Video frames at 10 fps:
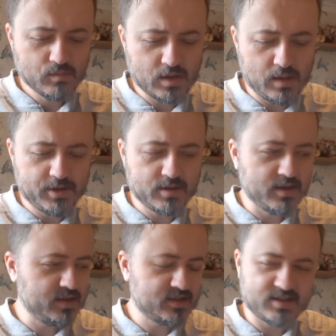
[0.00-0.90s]
I mean,
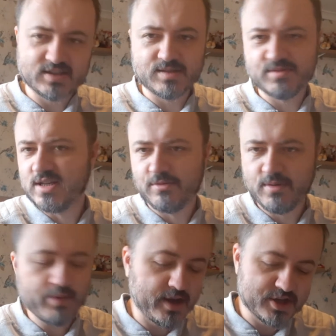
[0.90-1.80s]
there's system summary
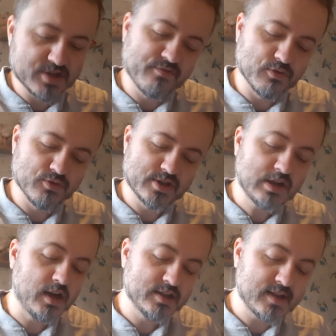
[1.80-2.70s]
pages for all this
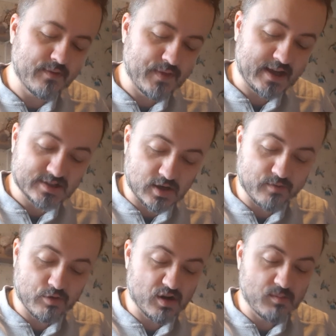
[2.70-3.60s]
kind of stuff, and that's kind of
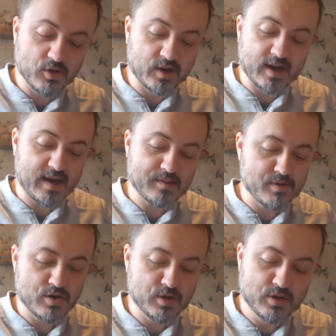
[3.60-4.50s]
what I'm looking at the
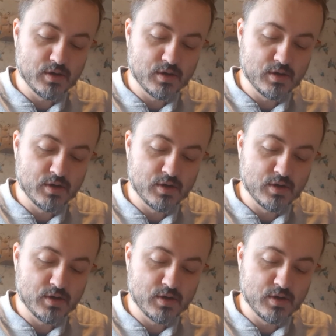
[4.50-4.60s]
moment.